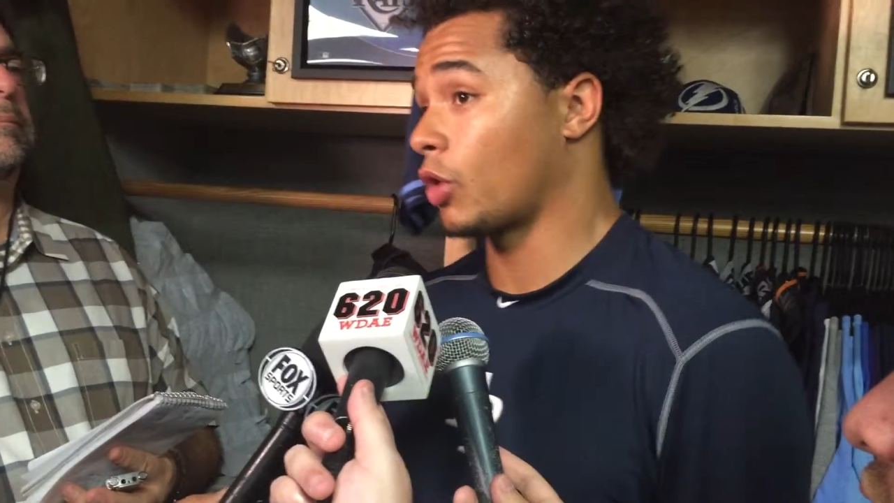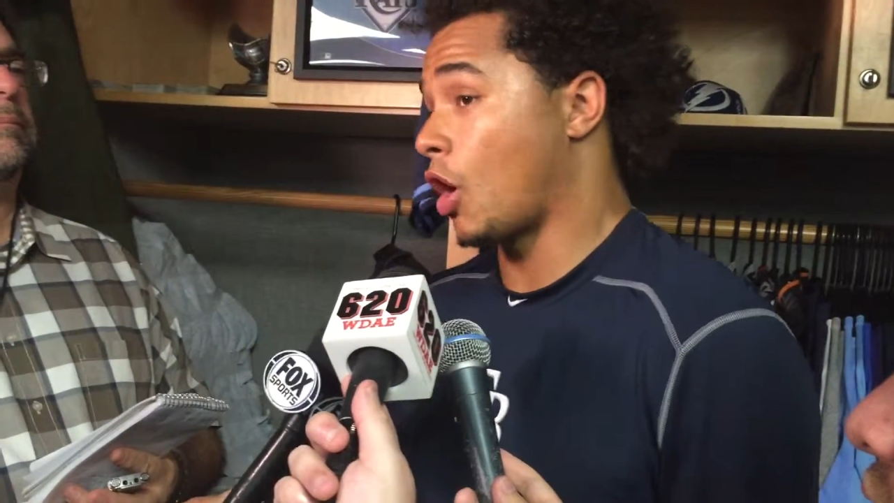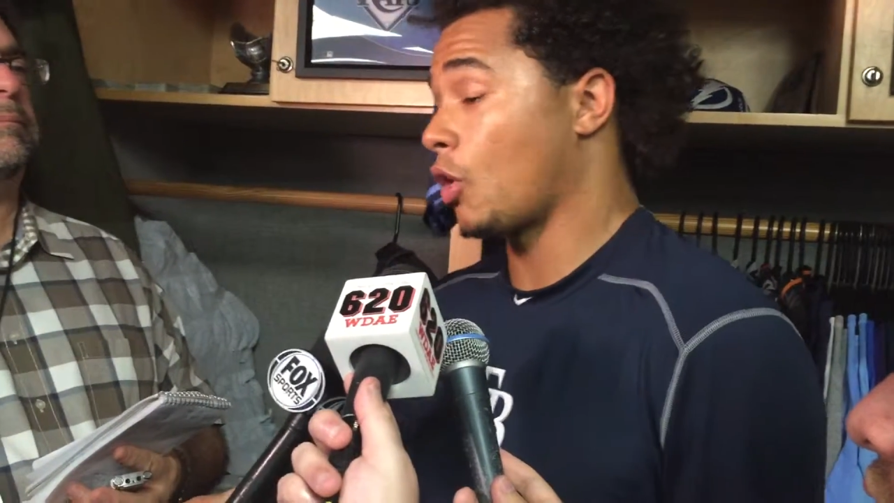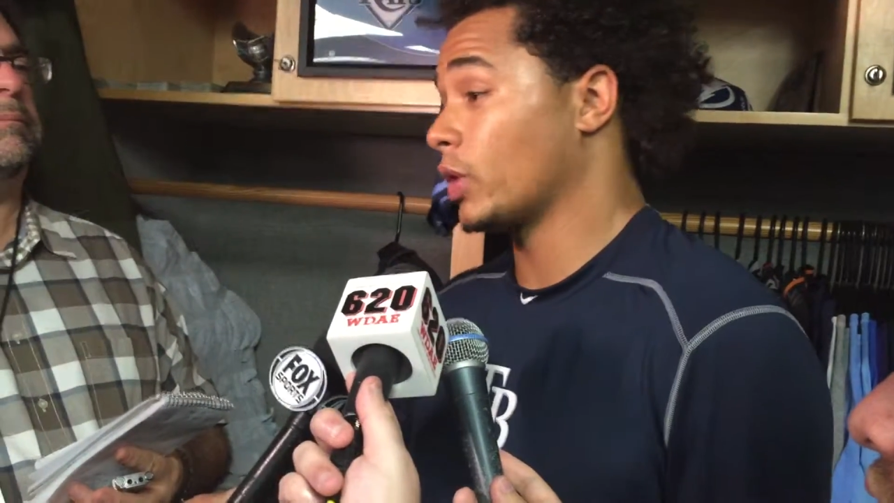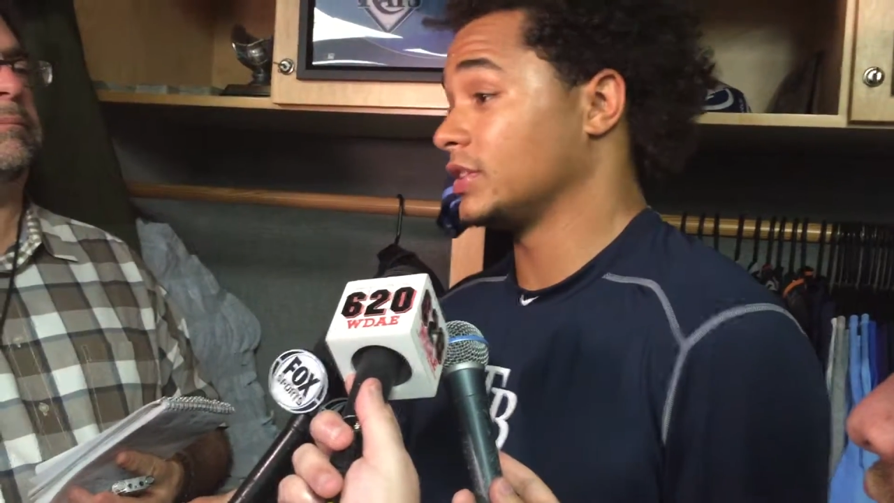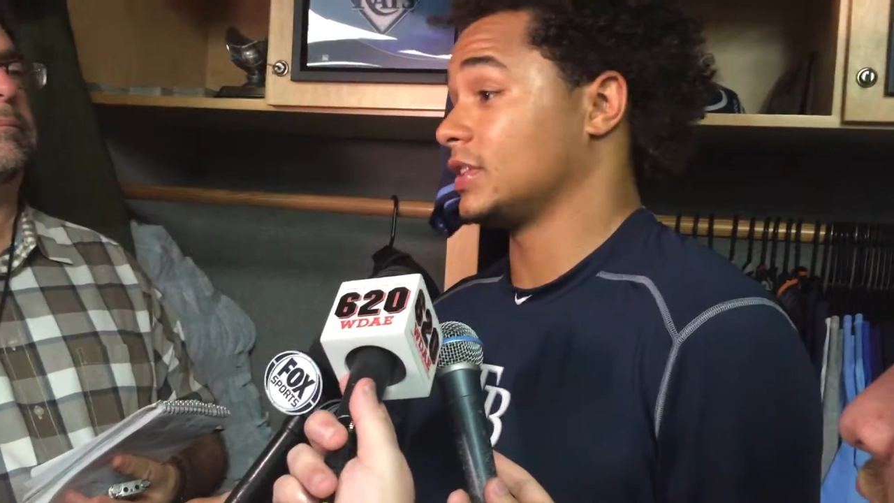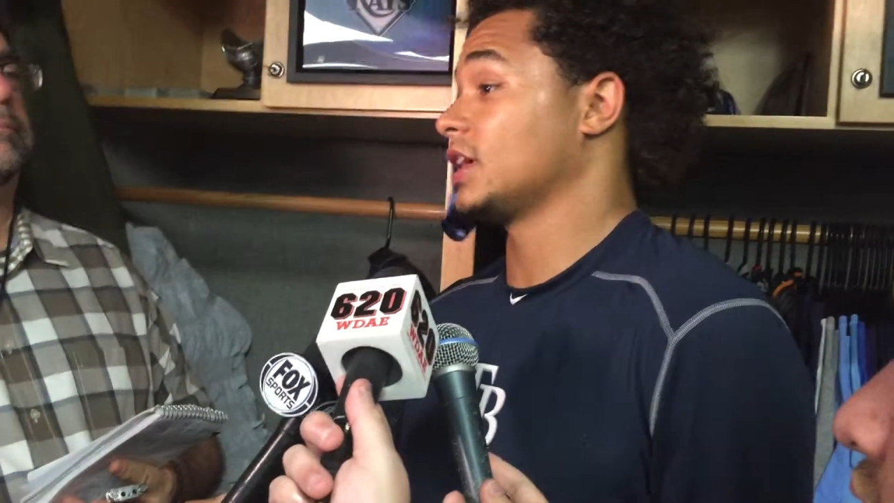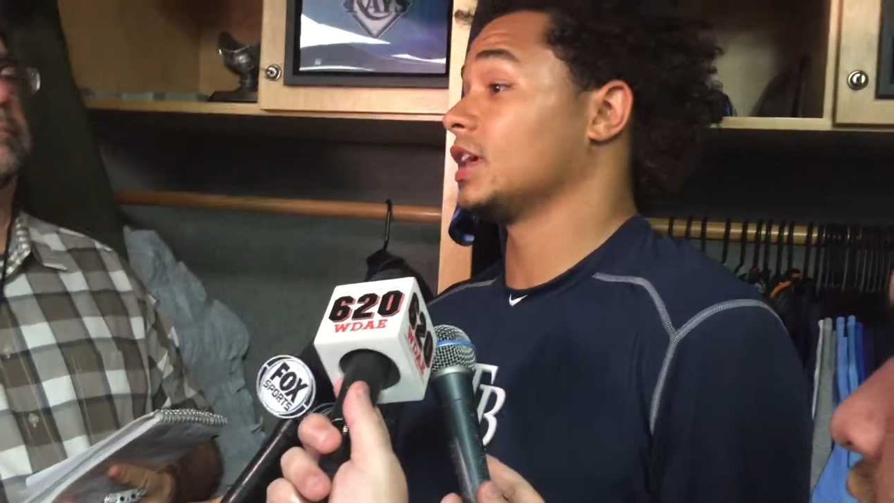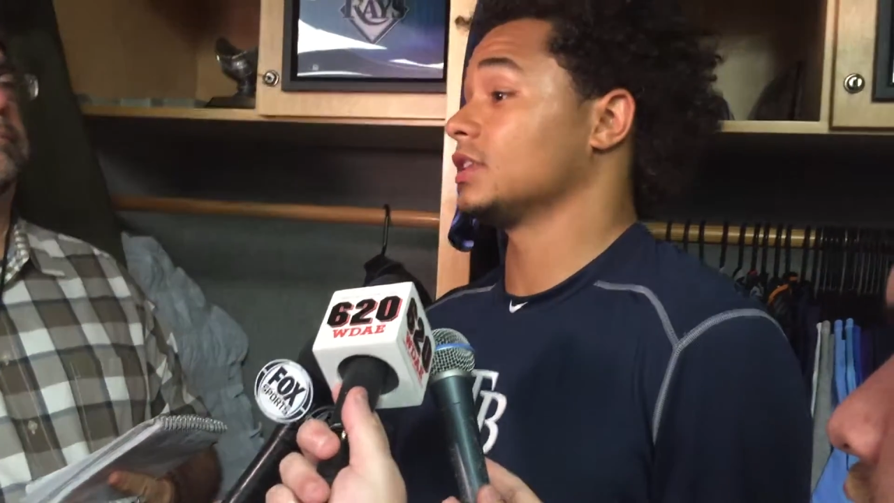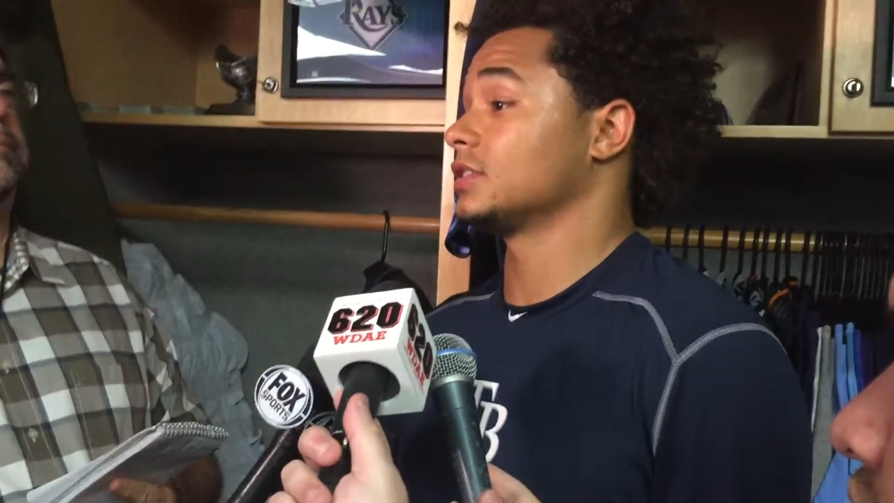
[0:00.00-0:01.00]
we're always
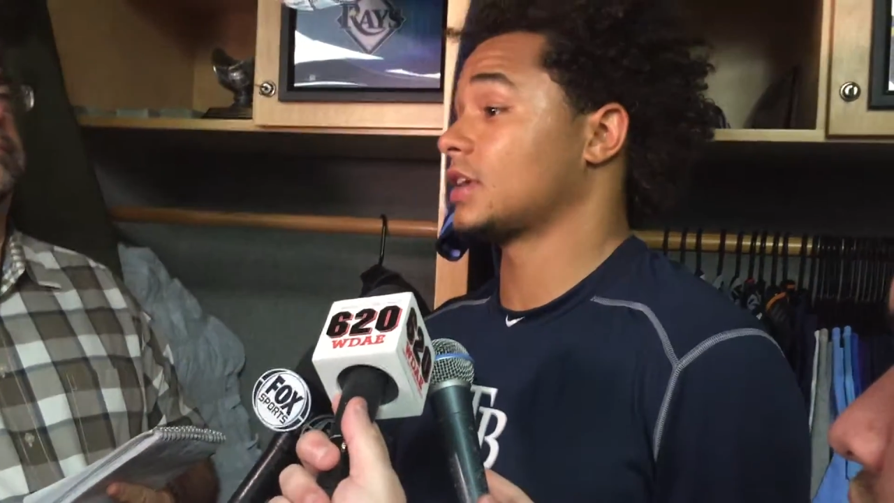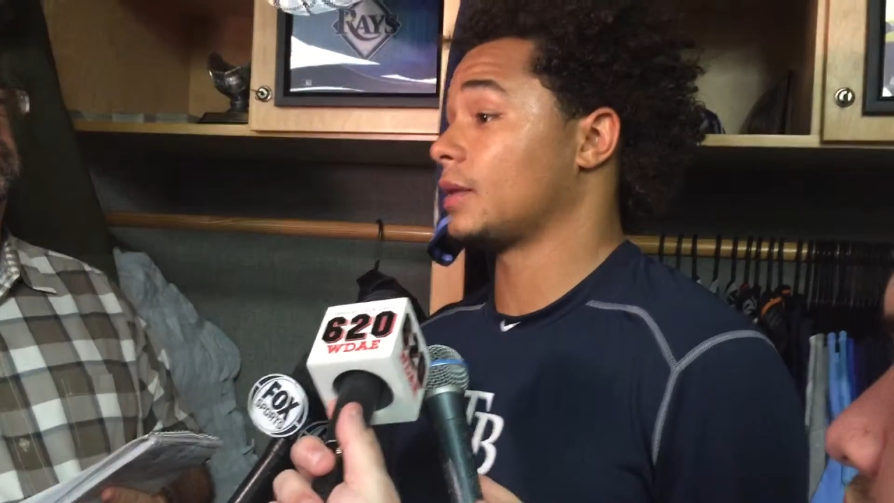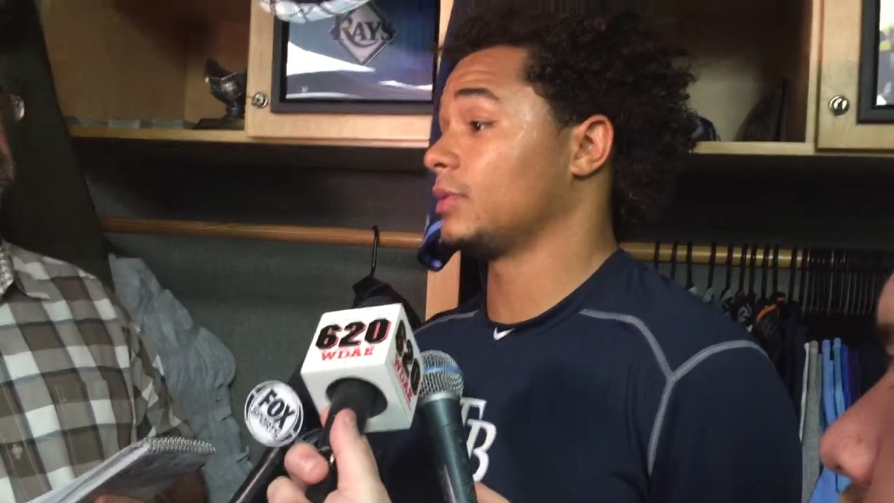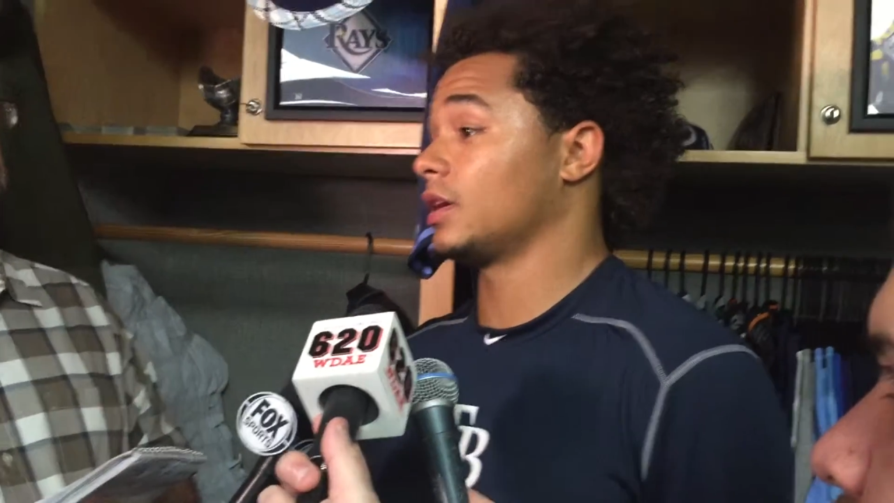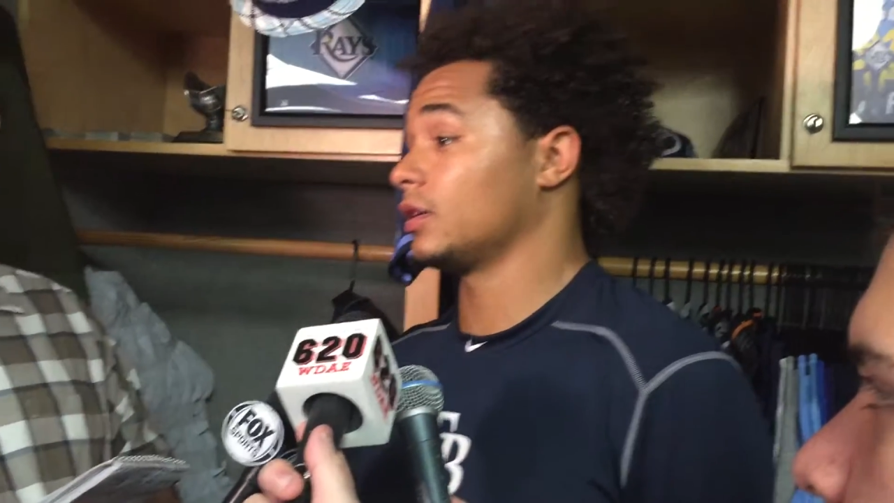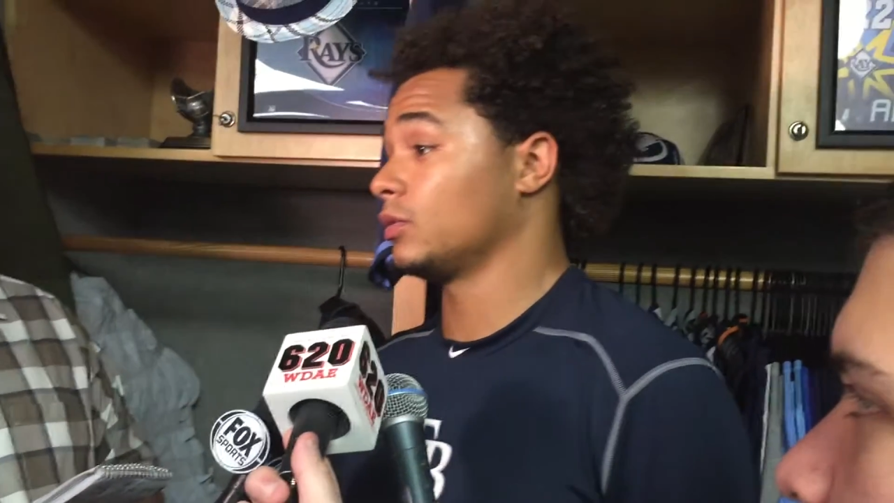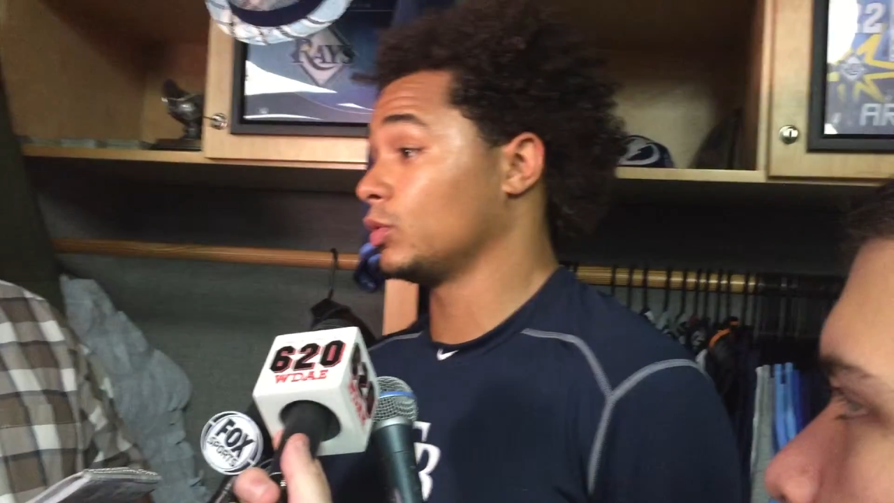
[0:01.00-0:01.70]
thinking the same thing.